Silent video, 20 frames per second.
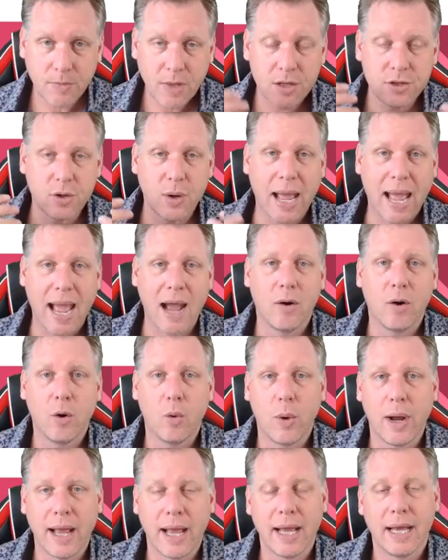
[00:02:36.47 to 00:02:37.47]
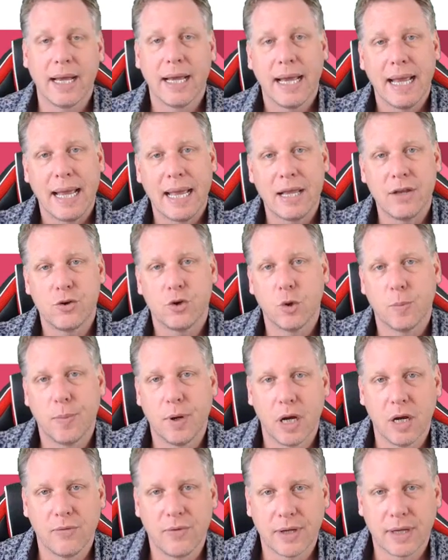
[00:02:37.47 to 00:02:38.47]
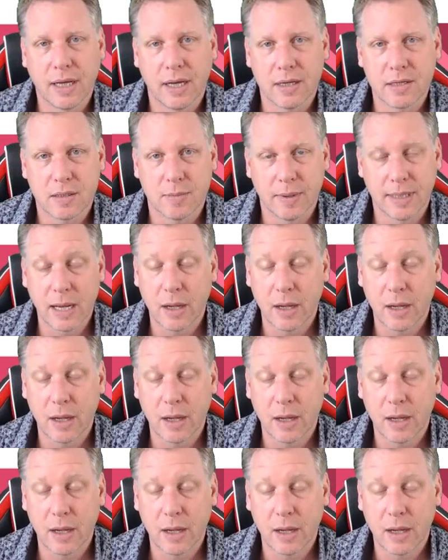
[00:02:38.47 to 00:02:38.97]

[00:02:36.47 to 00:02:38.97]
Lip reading: So how aware is your perfect customer?